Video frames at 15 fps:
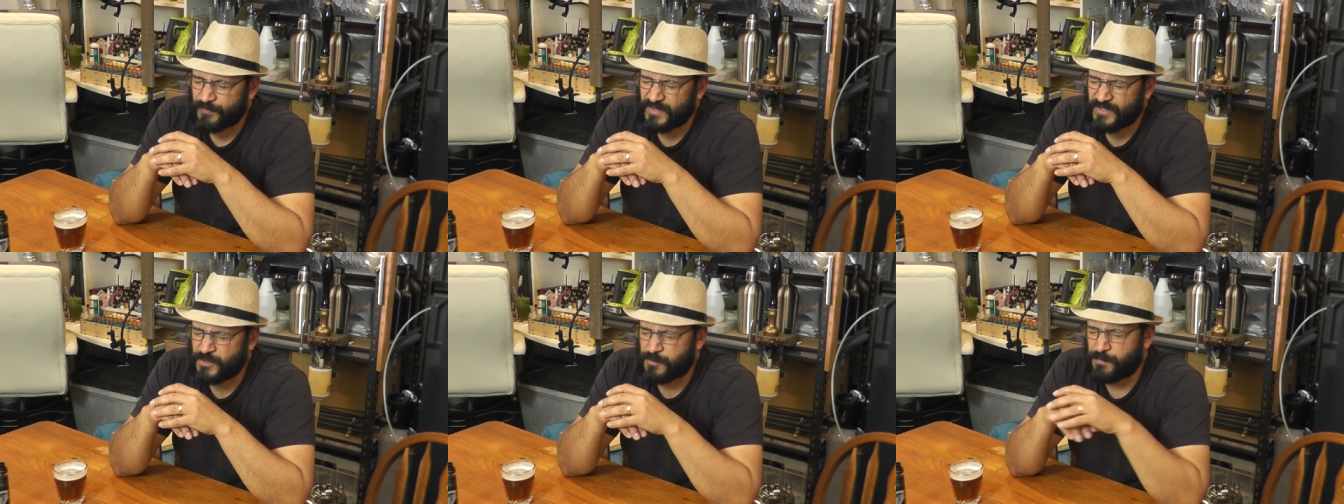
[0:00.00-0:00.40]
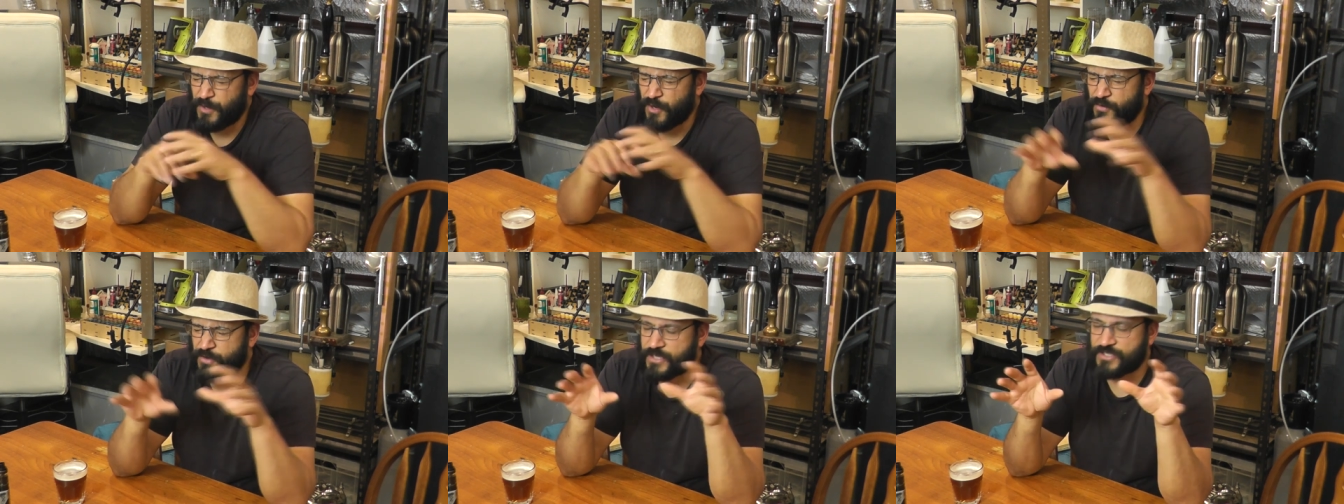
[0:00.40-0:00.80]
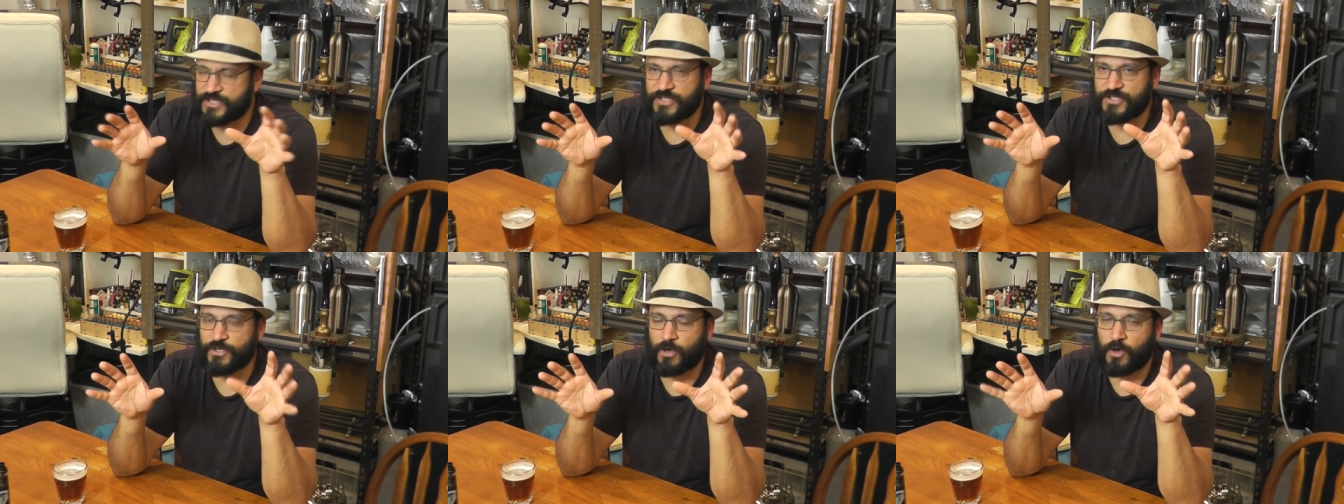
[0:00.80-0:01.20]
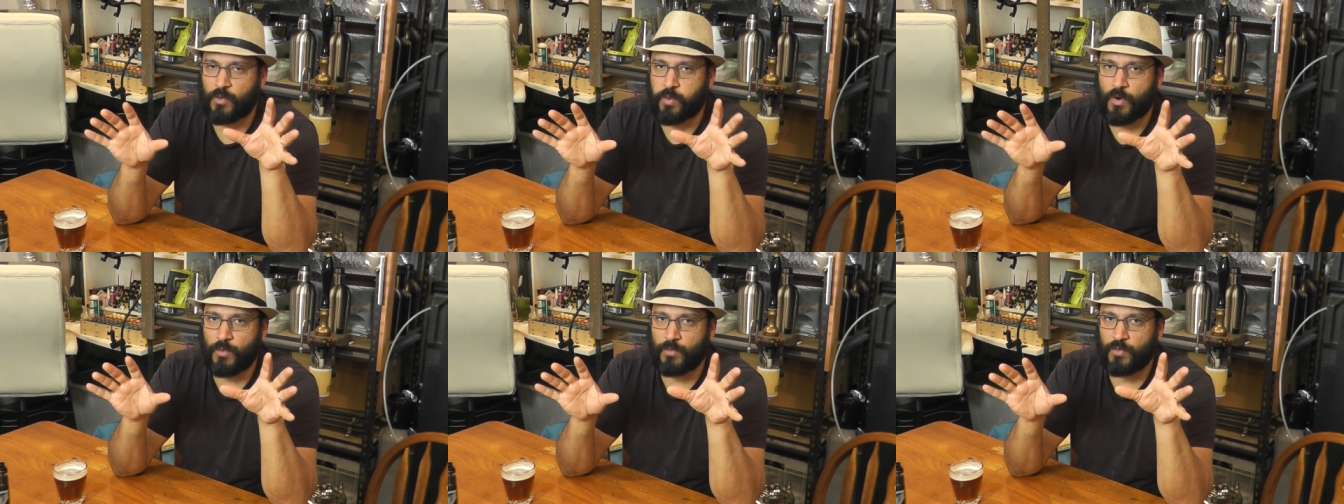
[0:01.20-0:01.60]
spurious is not
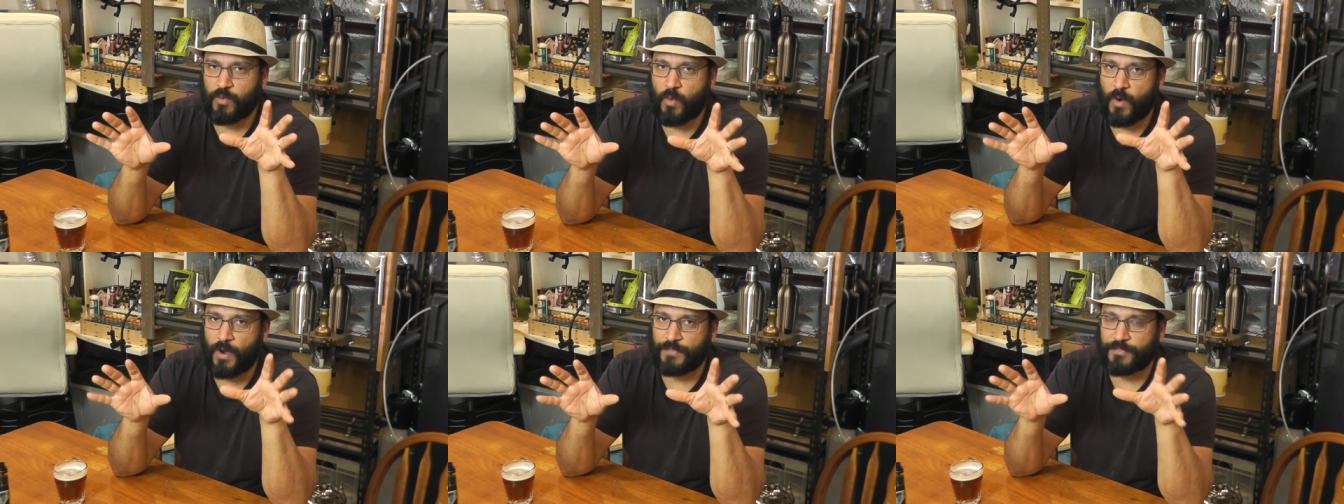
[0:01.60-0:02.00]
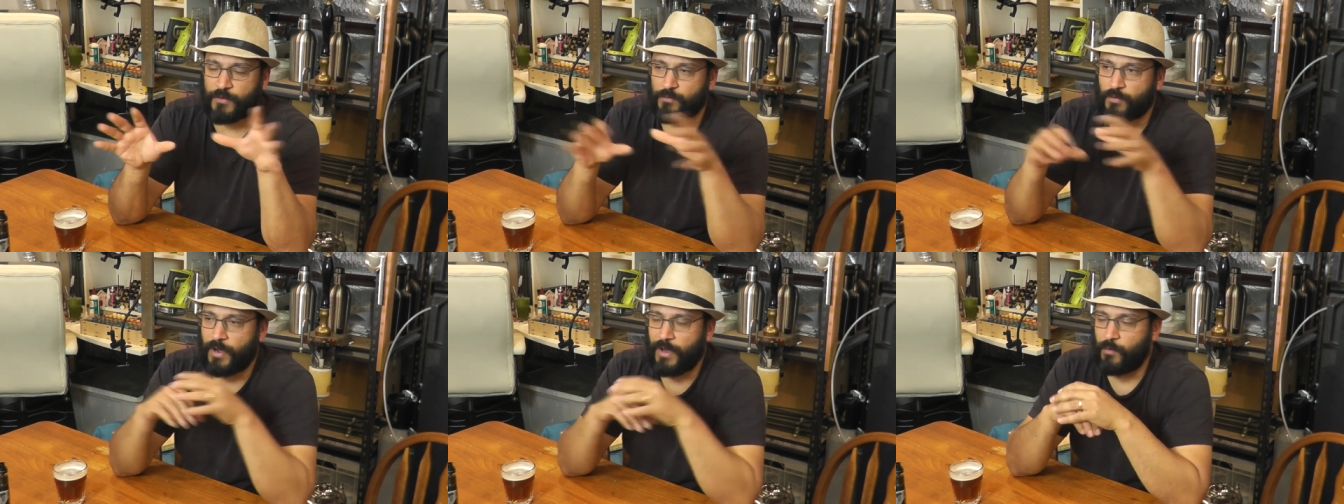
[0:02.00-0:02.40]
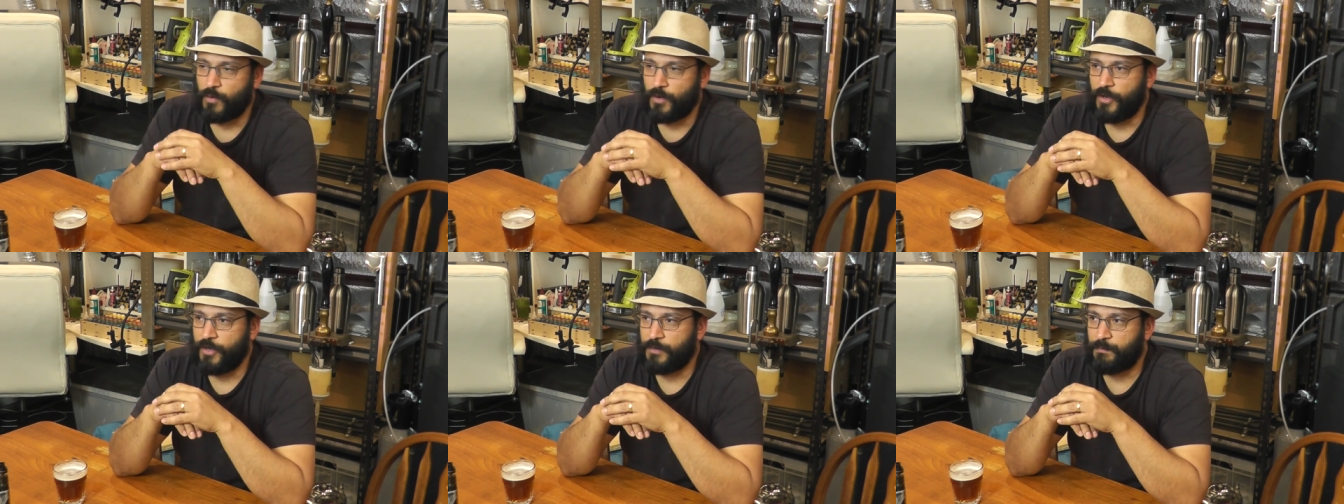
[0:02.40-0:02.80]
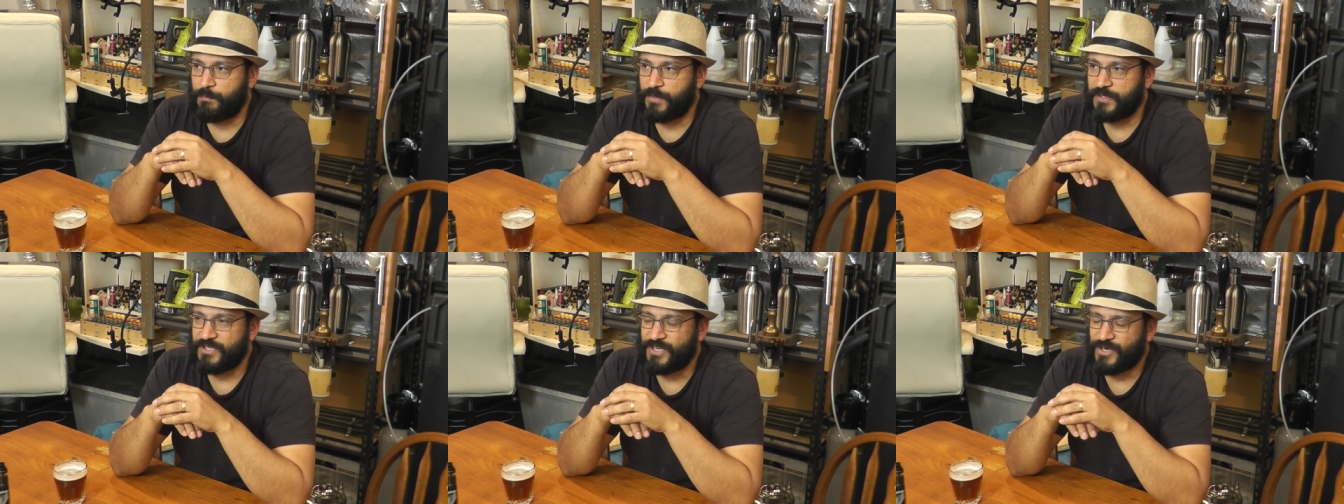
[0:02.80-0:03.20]
qu quite the right word,
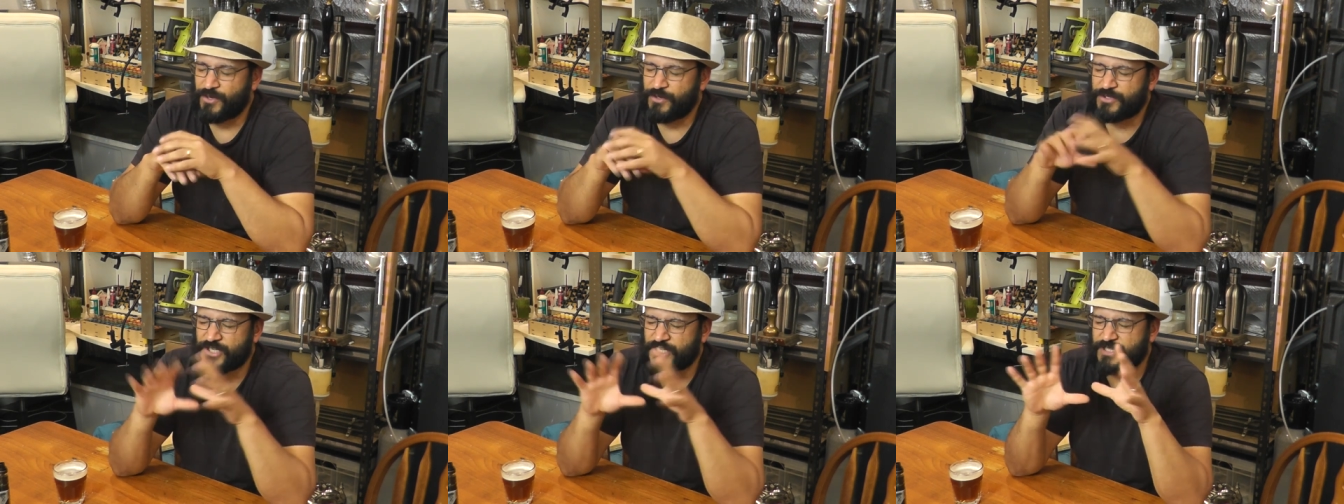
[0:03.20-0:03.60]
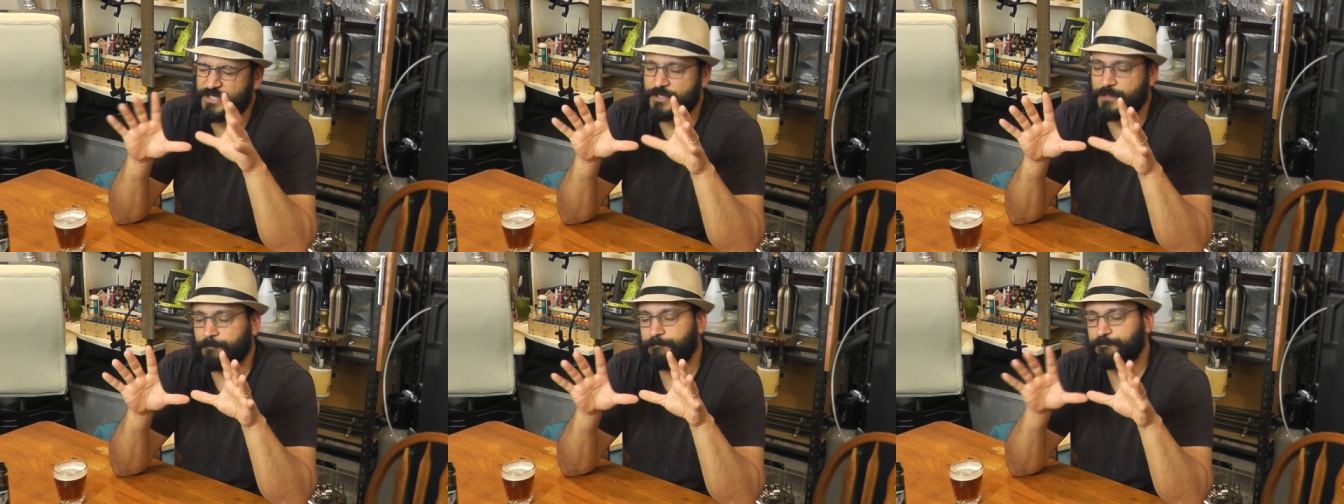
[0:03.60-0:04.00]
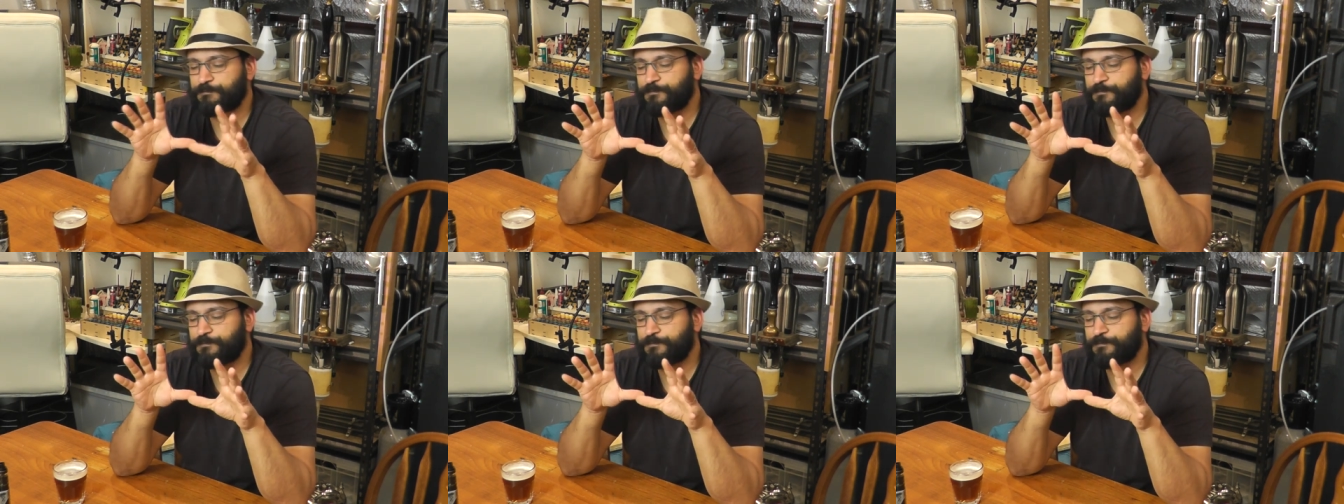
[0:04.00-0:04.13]
but, you know, just,